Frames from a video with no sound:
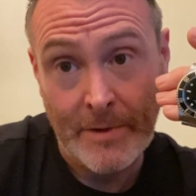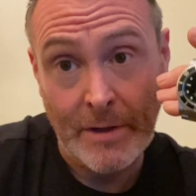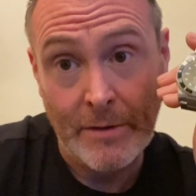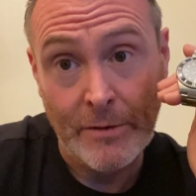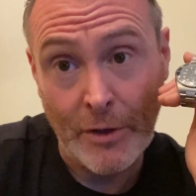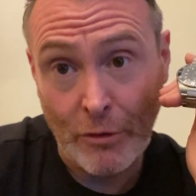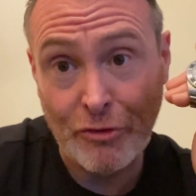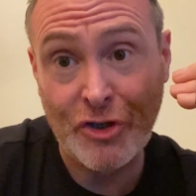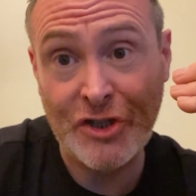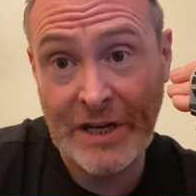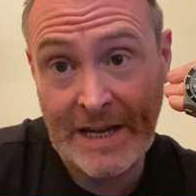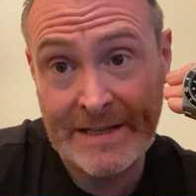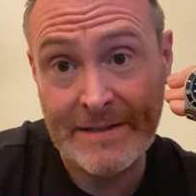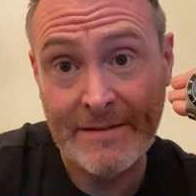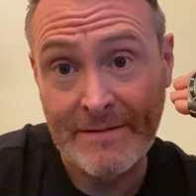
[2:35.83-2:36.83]
No
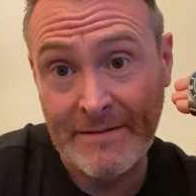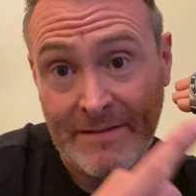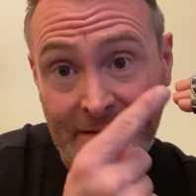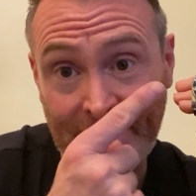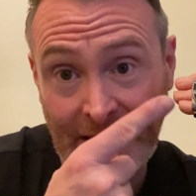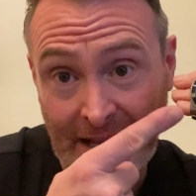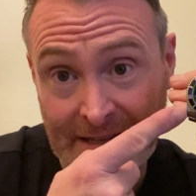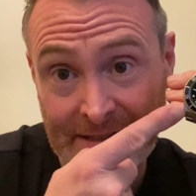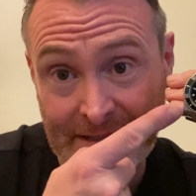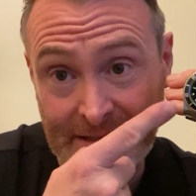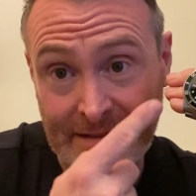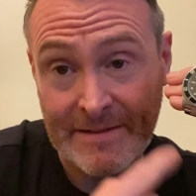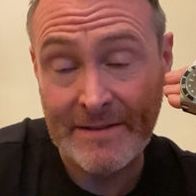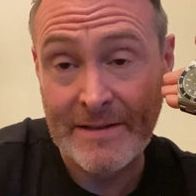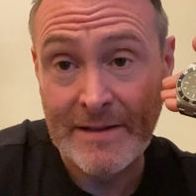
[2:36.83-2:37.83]
shit,
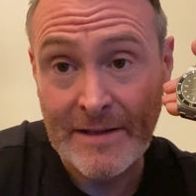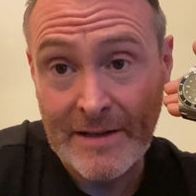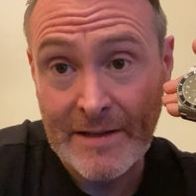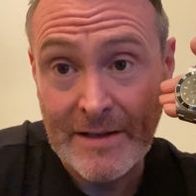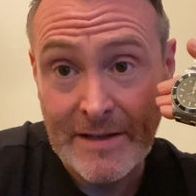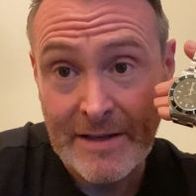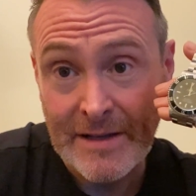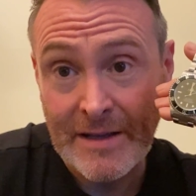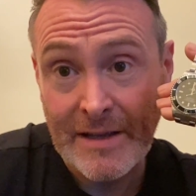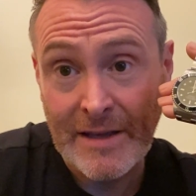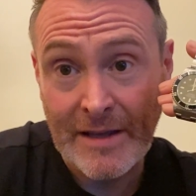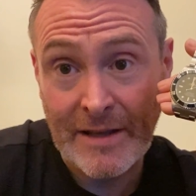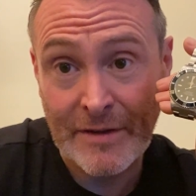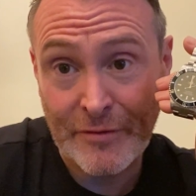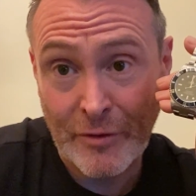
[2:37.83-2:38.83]
this
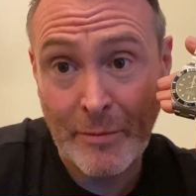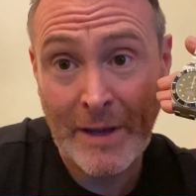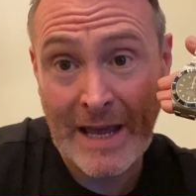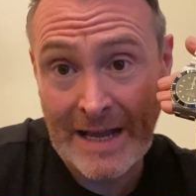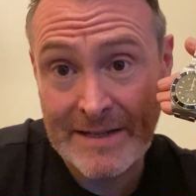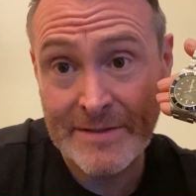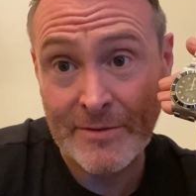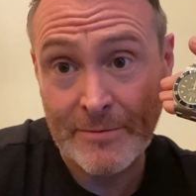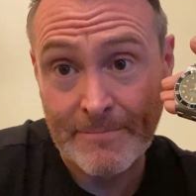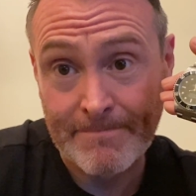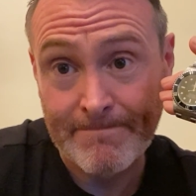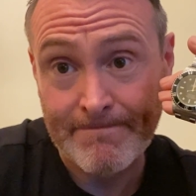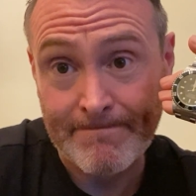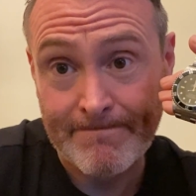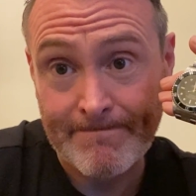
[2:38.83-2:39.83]
is from a castle.
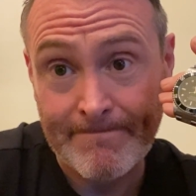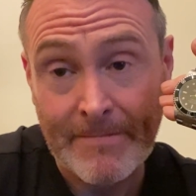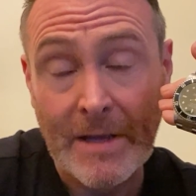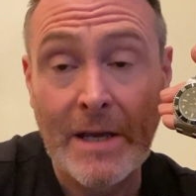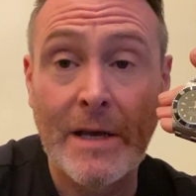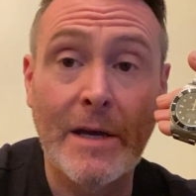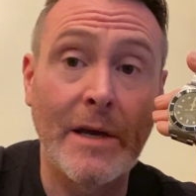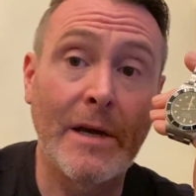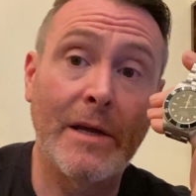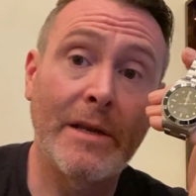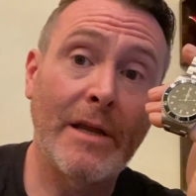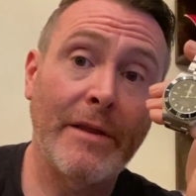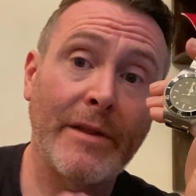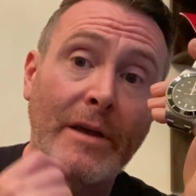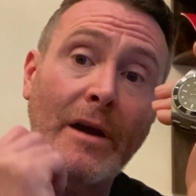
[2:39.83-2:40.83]

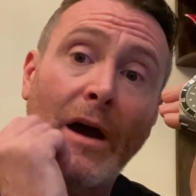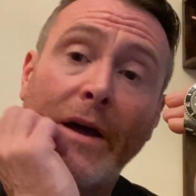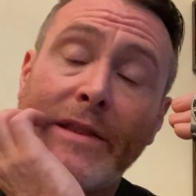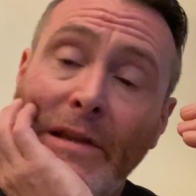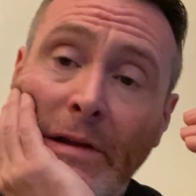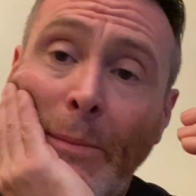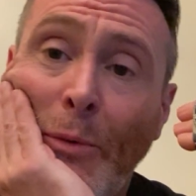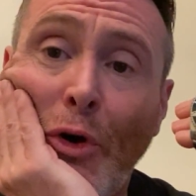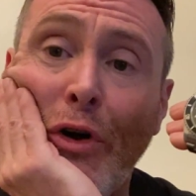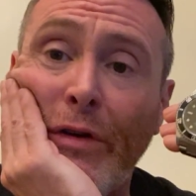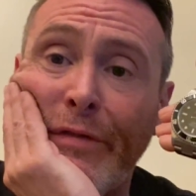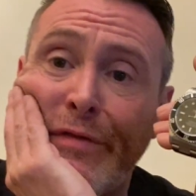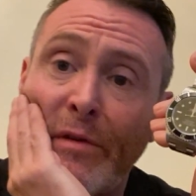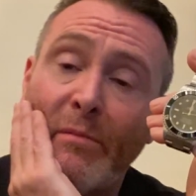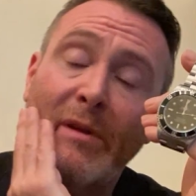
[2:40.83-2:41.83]
Now, the guy that I bought it
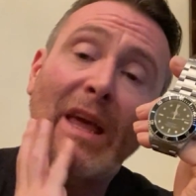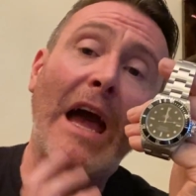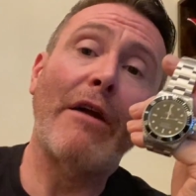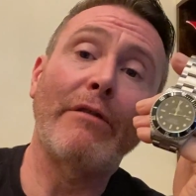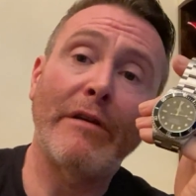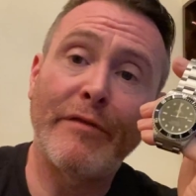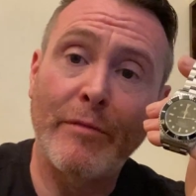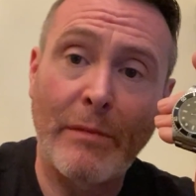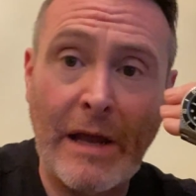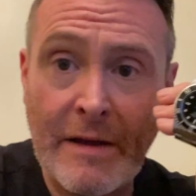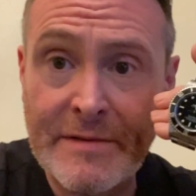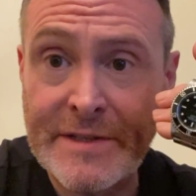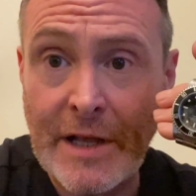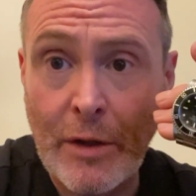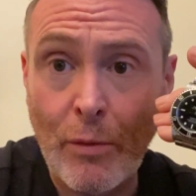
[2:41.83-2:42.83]
from, Gary from
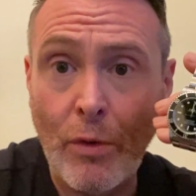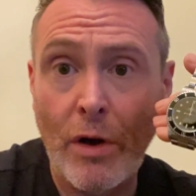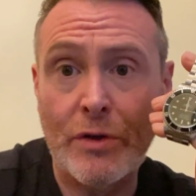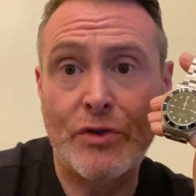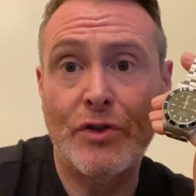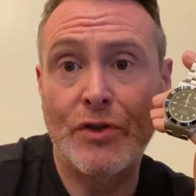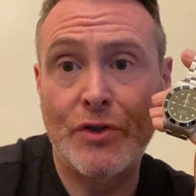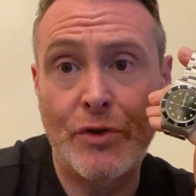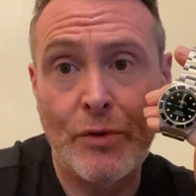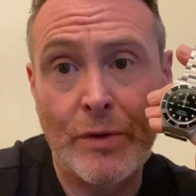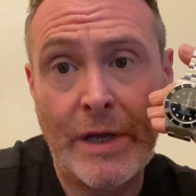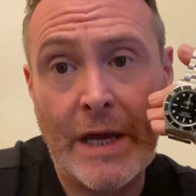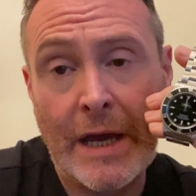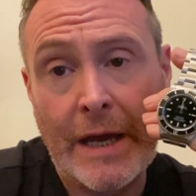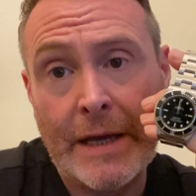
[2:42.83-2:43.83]
Lifestyle Watches
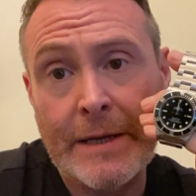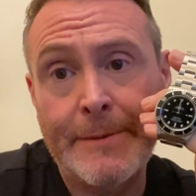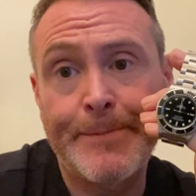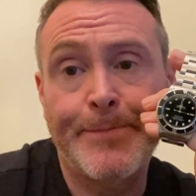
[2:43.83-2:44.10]
UK,